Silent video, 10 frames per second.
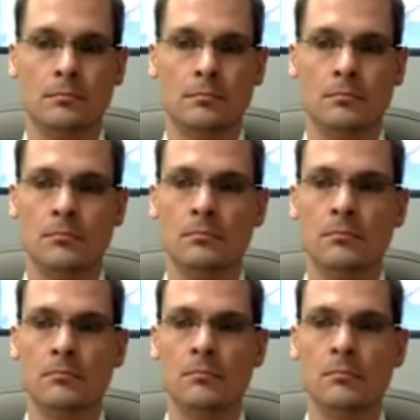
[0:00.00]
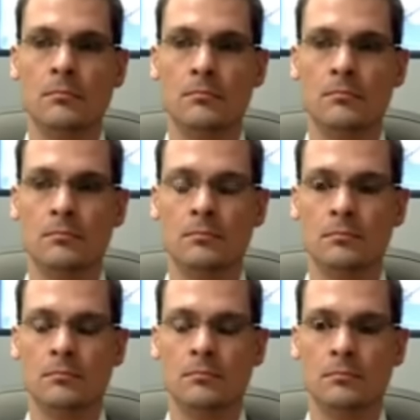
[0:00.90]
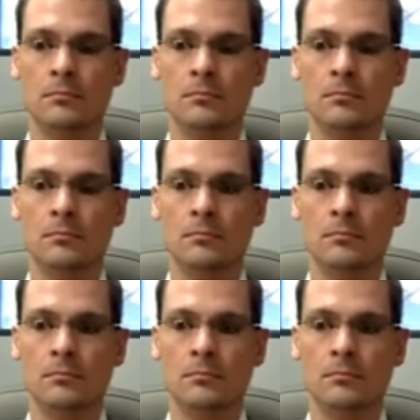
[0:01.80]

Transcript: No words are spoken by the person on screen.